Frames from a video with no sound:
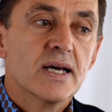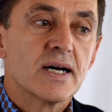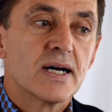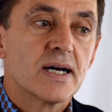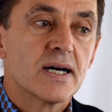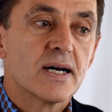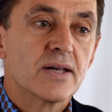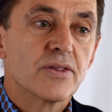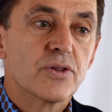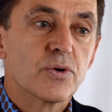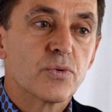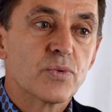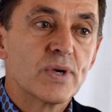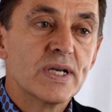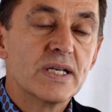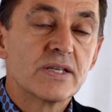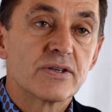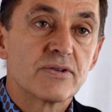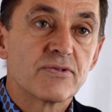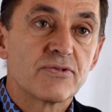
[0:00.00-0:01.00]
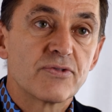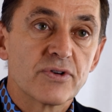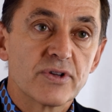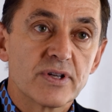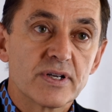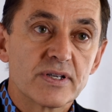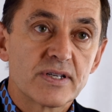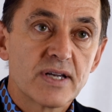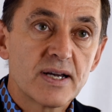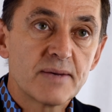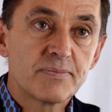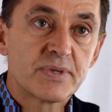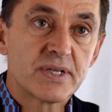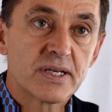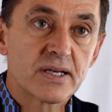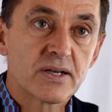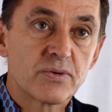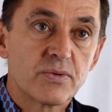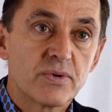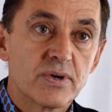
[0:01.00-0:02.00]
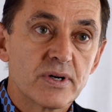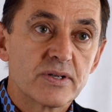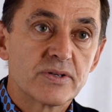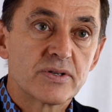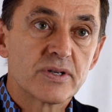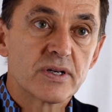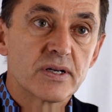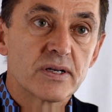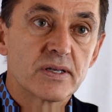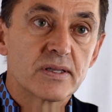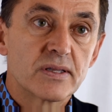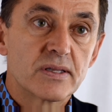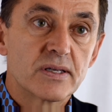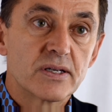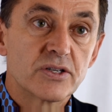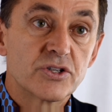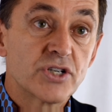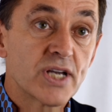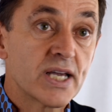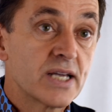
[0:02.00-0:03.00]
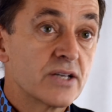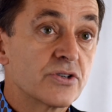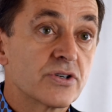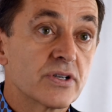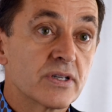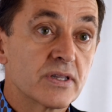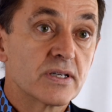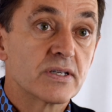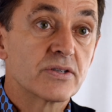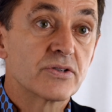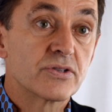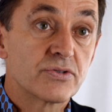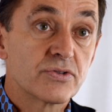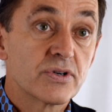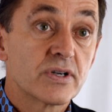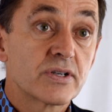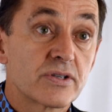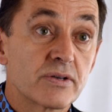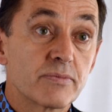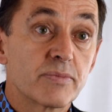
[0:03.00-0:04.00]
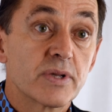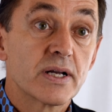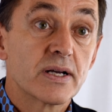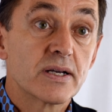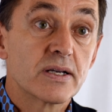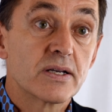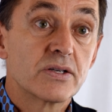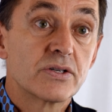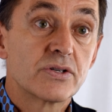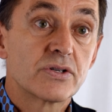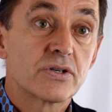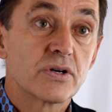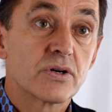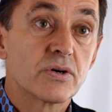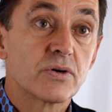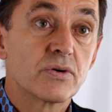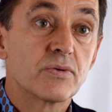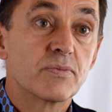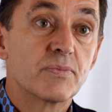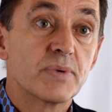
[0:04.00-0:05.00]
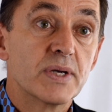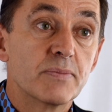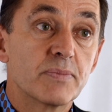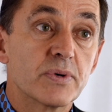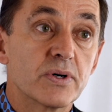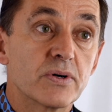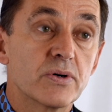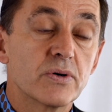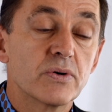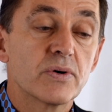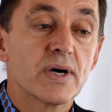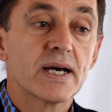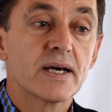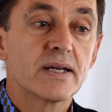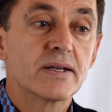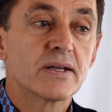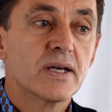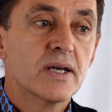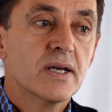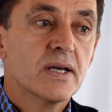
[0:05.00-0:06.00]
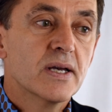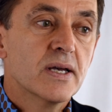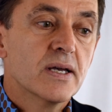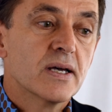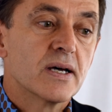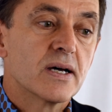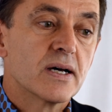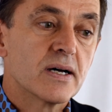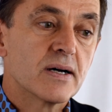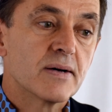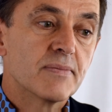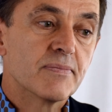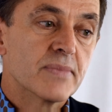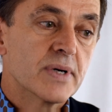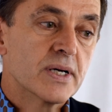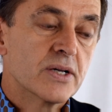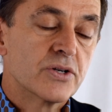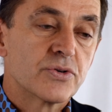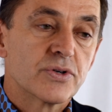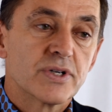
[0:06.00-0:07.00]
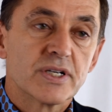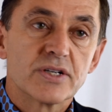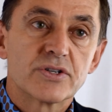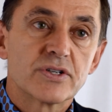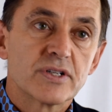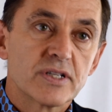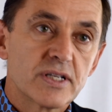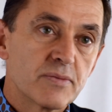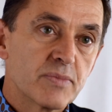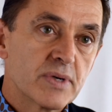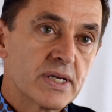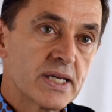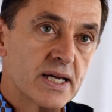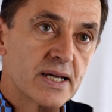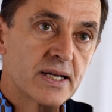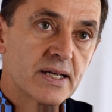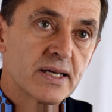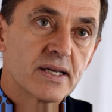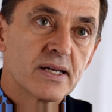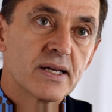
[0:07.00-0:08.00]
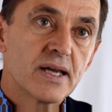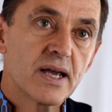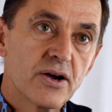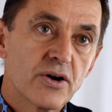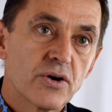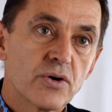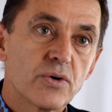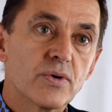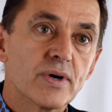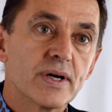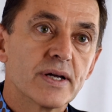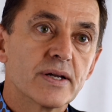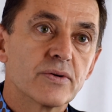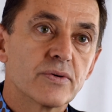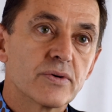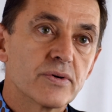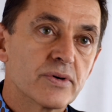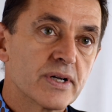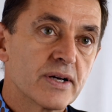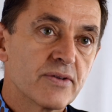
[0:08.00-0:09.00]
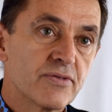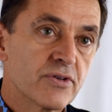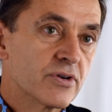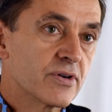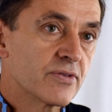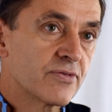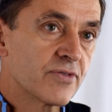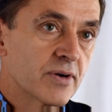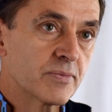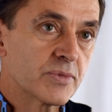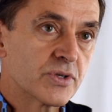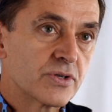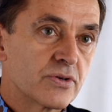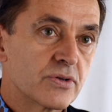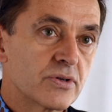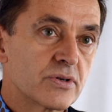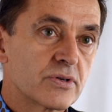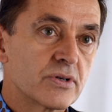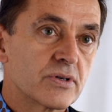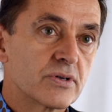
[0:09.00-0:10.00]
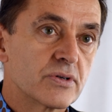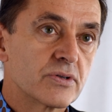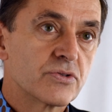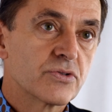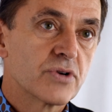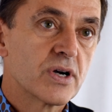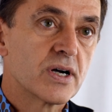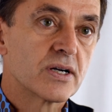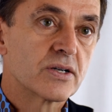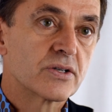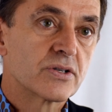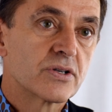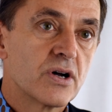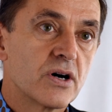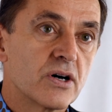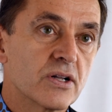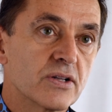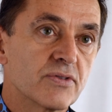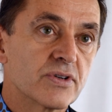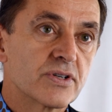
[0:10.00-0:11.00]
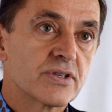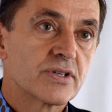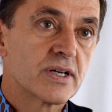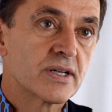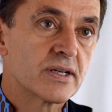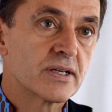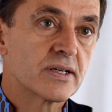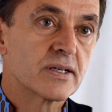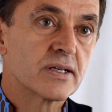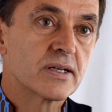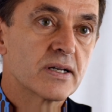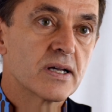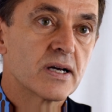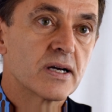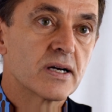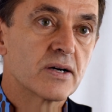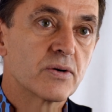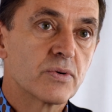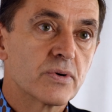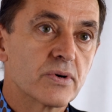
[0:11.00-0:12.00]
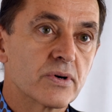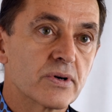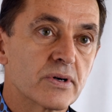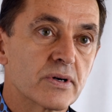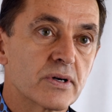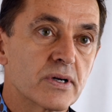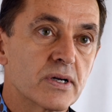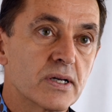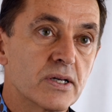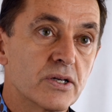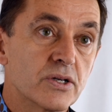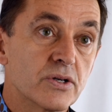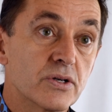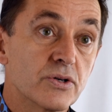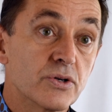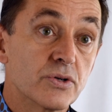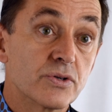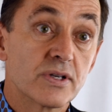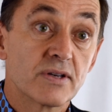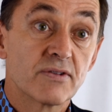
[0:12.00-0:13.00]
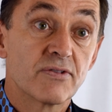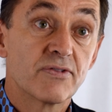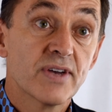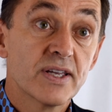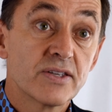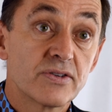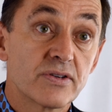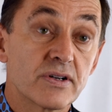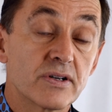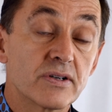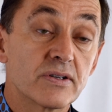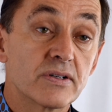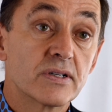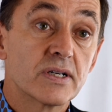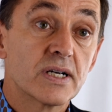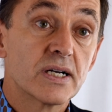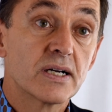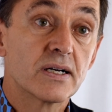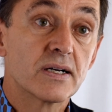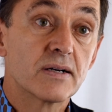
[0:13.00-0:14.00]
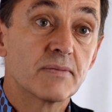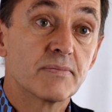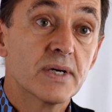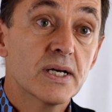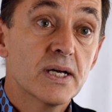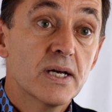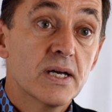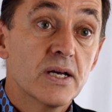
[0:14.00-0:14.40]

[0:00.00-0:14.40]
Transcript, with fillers: uh, the reason for this uptick was uh, the change in the drug supply. So people who had um, traditionally been getting heroin or diverted pharmaceutical drugs all of a sudden uh, were using fentanyl. Um,